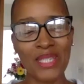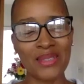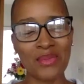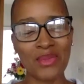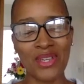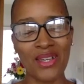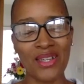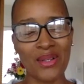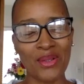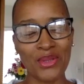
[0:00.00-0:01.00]
some John
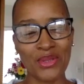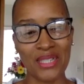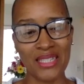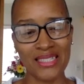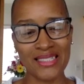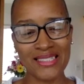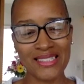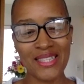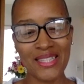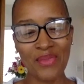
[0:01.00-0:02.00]
Coltrane.
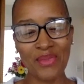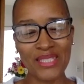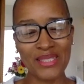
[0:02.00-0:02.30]
Love me some